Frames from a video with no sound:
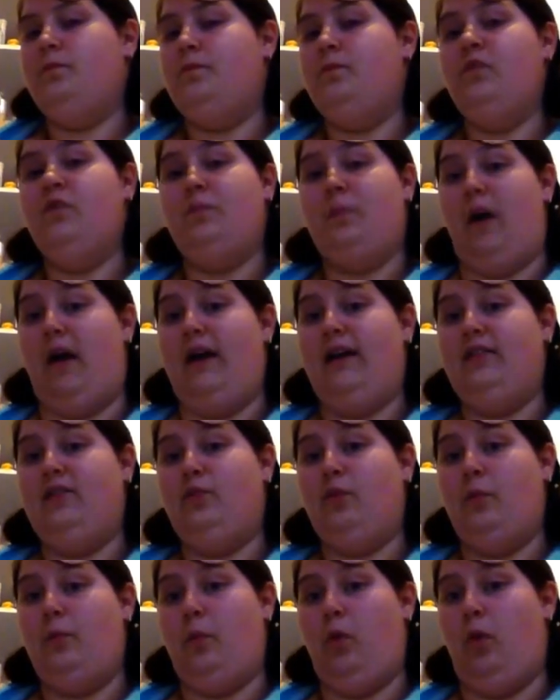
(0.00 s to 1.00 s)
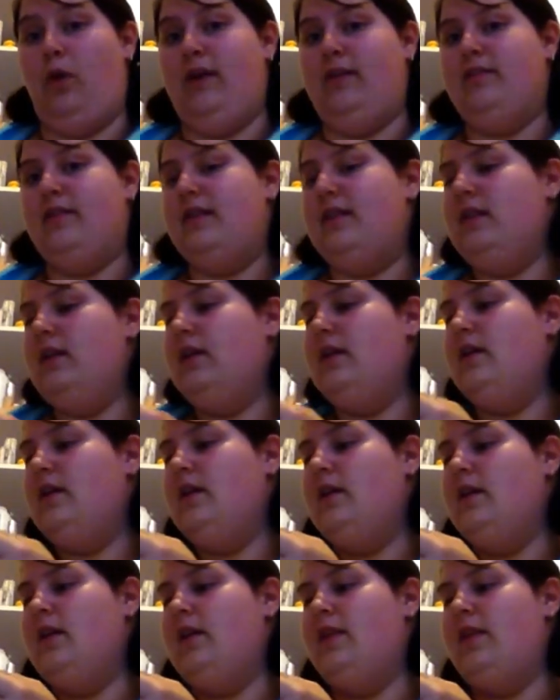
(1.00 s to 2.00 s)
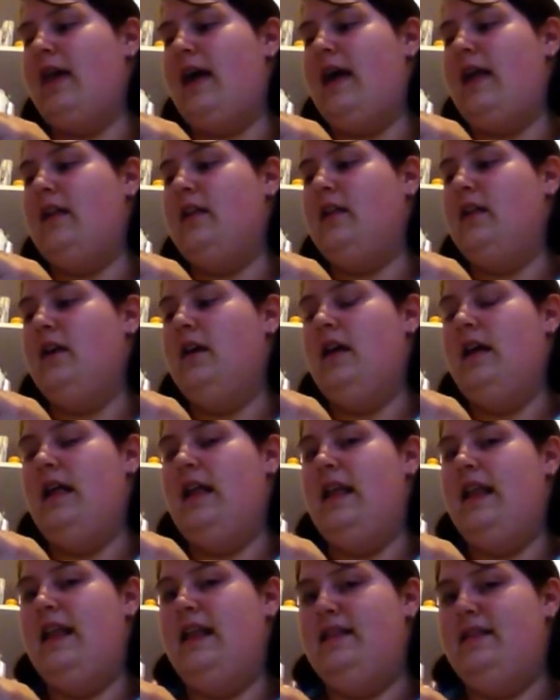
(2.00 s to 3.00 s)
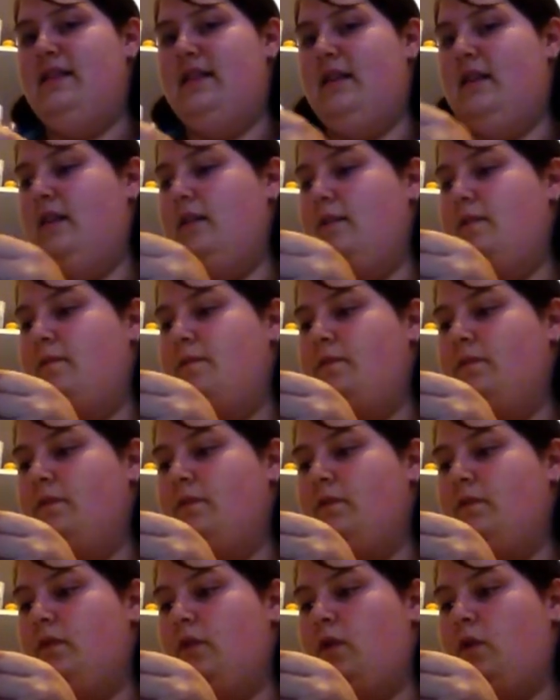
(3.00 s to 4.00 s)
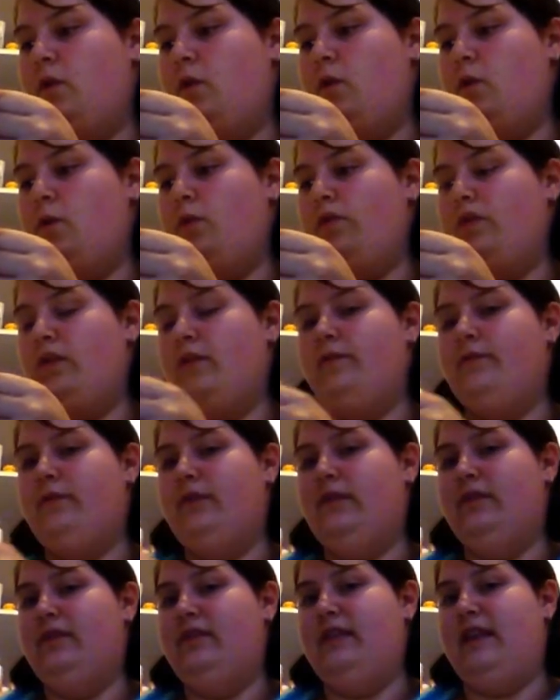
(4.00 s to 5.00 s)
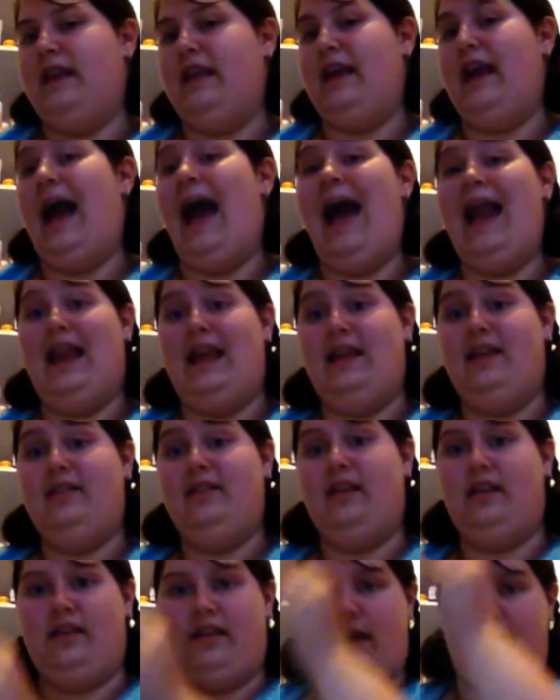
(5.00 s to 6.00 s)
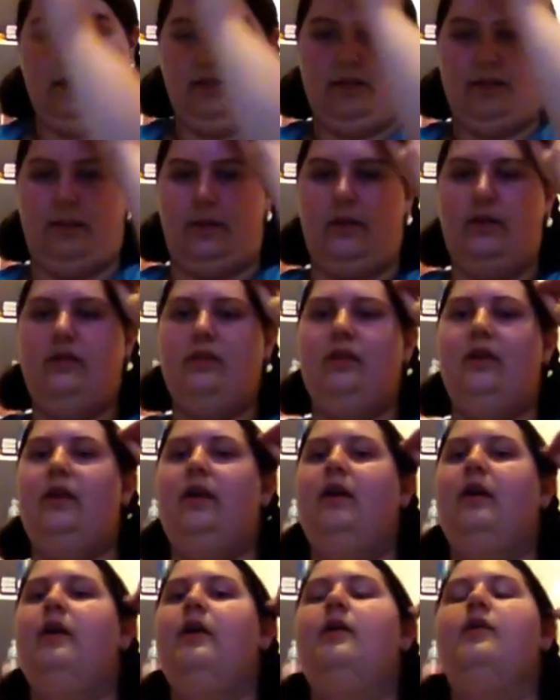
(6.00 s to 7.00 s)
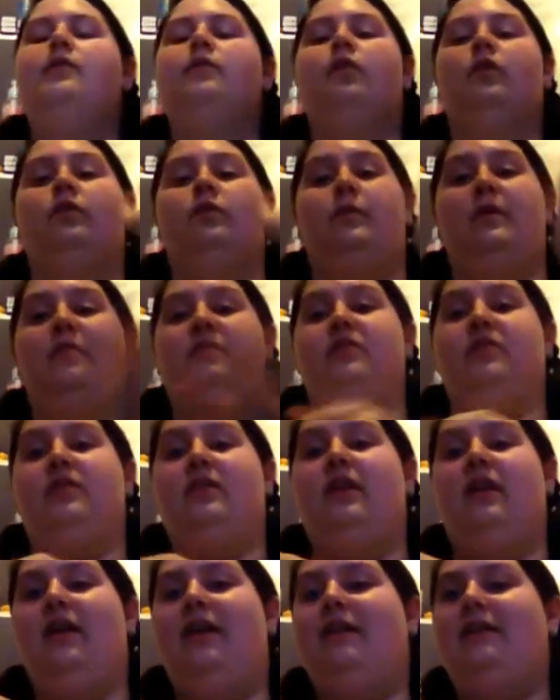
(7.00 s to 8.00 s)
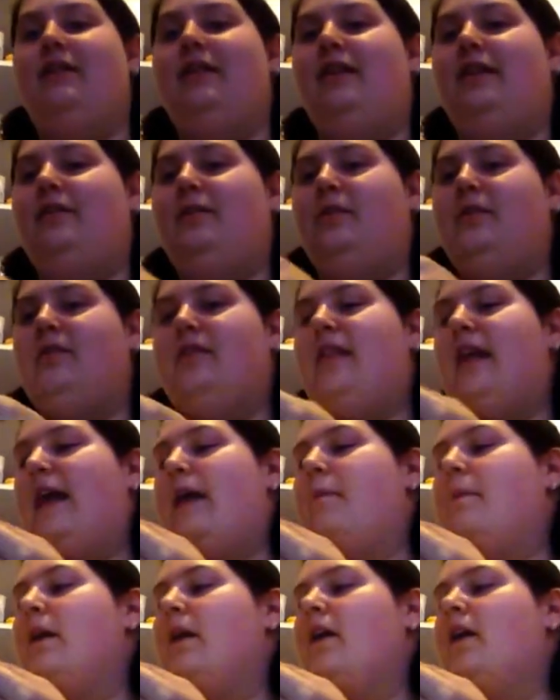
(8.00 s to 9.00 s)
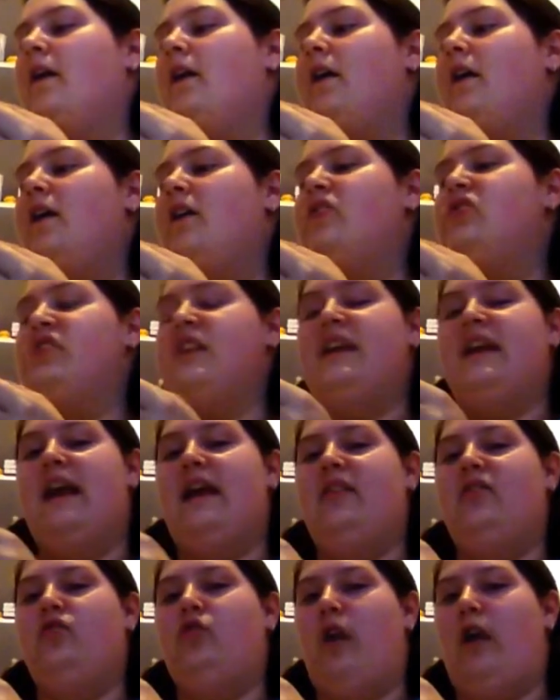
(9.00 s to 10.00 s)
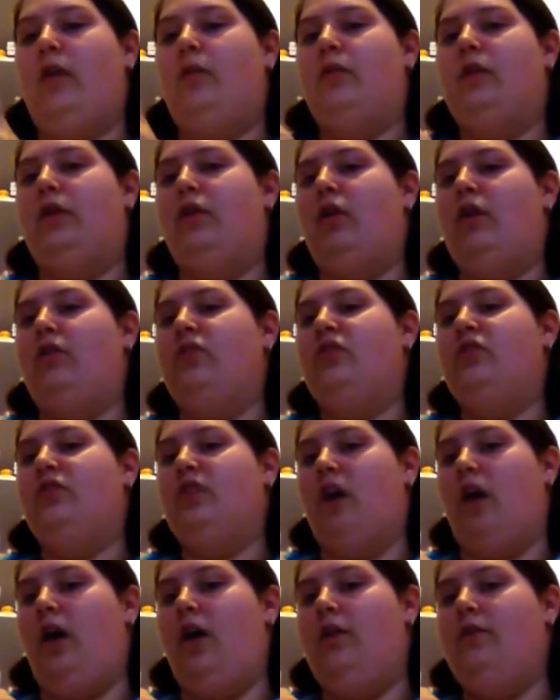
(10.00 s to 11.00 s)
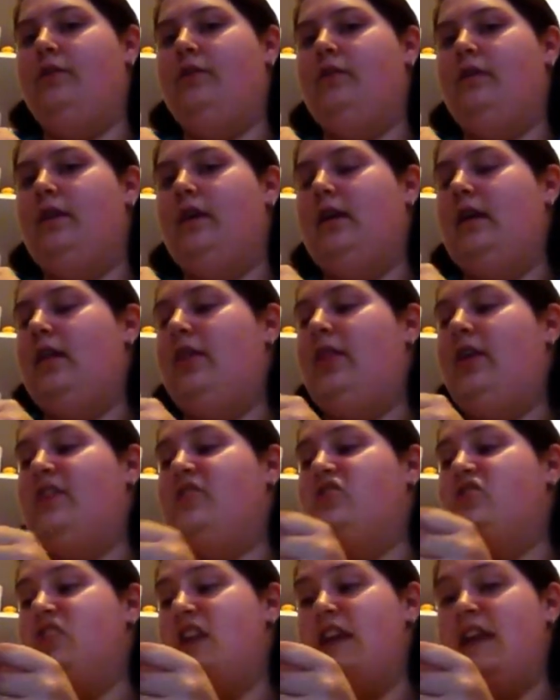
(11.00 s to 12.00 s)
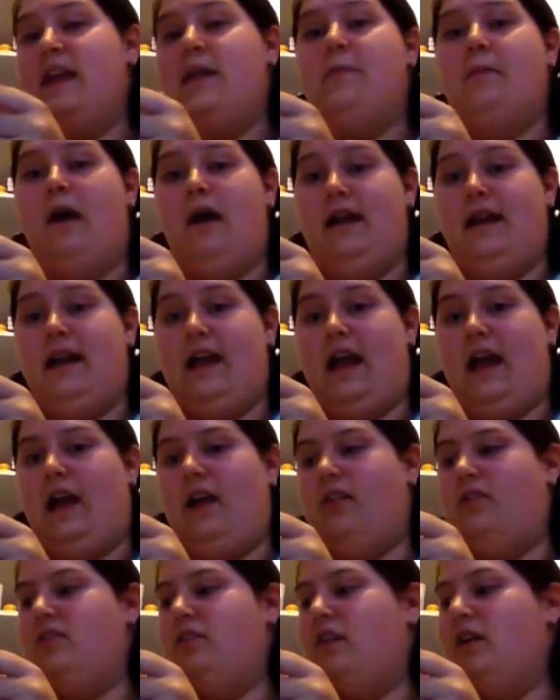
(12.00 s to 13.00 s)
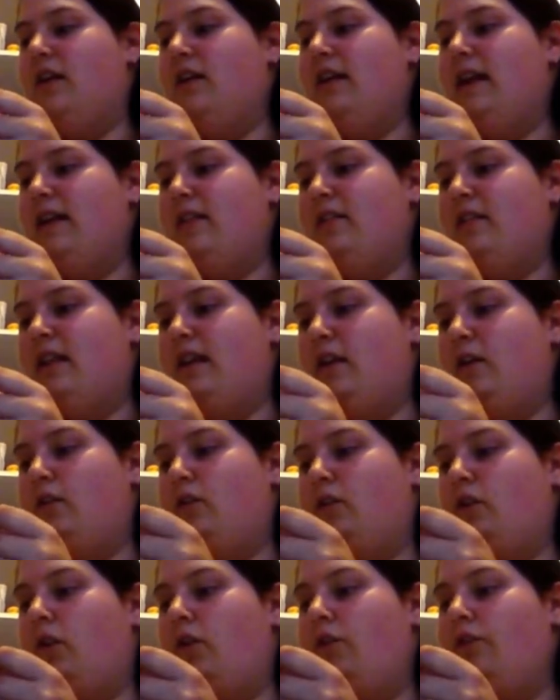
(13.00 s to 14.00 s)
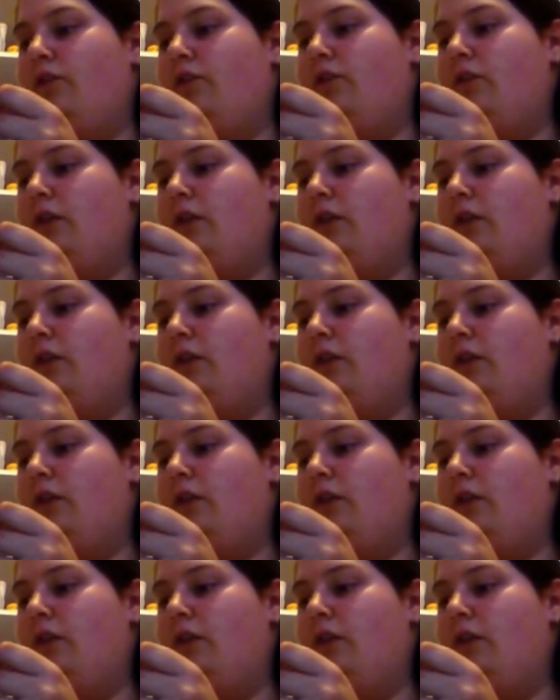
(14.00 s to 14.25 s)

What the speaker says: spiked with poison. And then Linda, who was confronting Alex, her husband, forgot to mention her husband's name, she gets strangled around the scarf. Then Ginny, my character, gets killed off